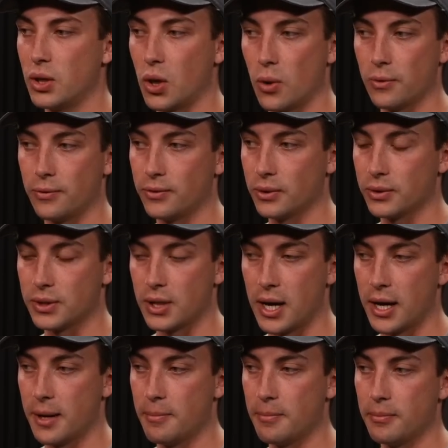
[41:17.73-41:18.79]
go
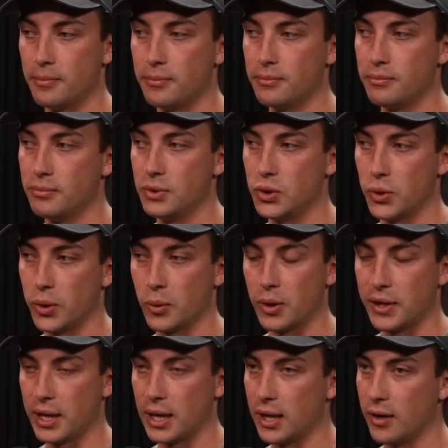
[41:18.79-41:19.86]
full-time doing
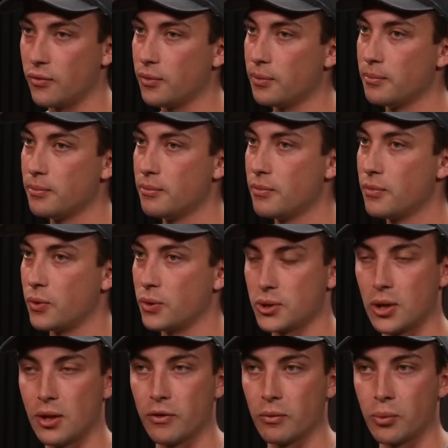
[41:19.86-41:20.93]
what they love through
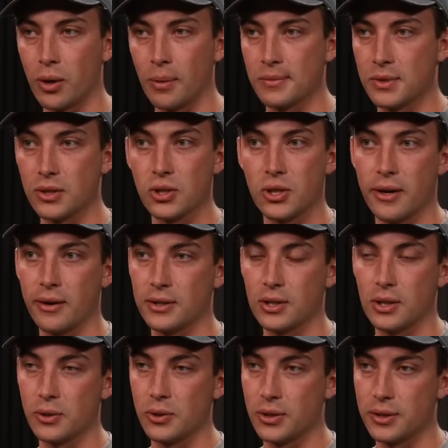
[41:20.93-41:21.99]
solving problems and sharing
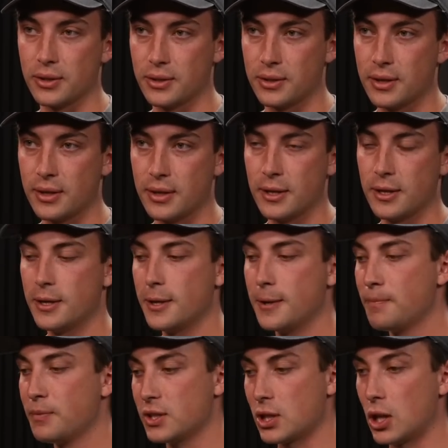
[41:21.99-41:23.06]
solutions.
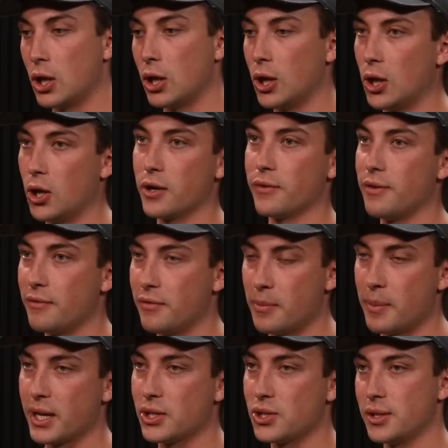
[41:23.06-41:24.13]
There's a lot of
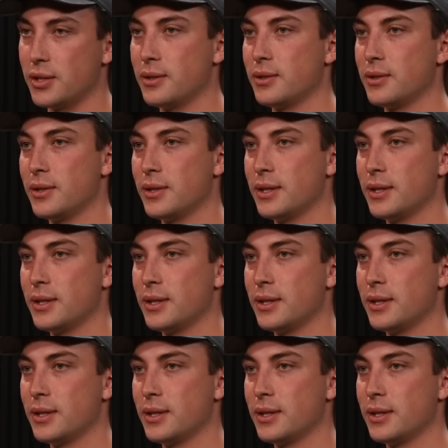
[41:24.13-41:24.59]
information,